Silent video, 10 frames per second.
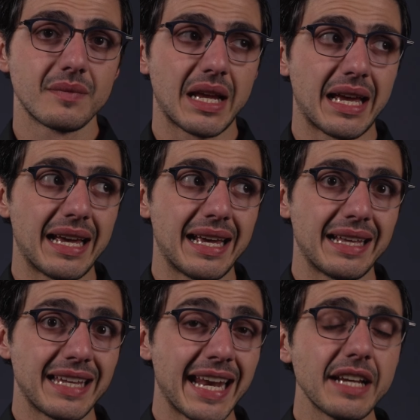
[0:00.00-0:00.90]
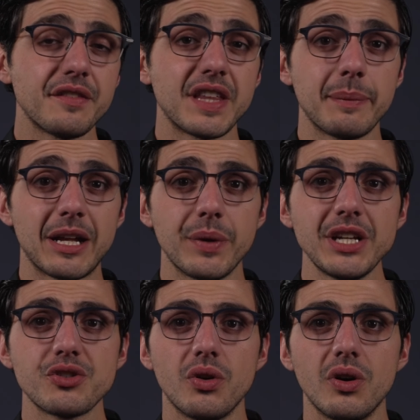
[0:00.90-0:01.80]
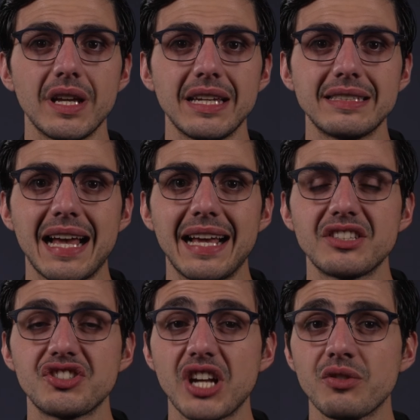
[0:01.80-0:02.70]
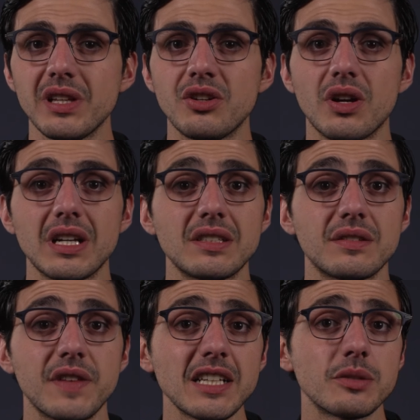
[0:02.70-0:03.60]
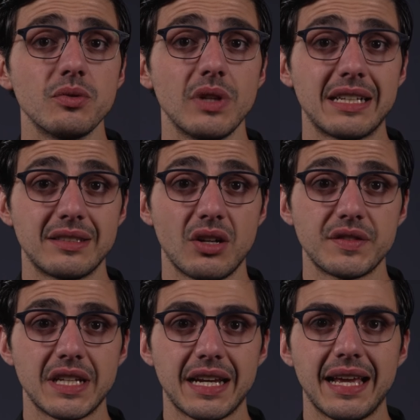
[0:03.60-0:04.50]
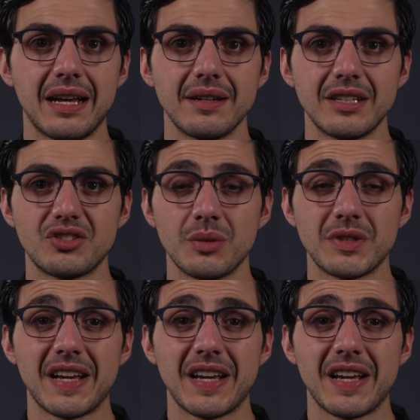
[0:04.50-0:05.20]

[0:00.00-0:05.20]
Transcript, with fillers: And the negative thing about a redraw is that it's generally not as flexible as the offset account in terms of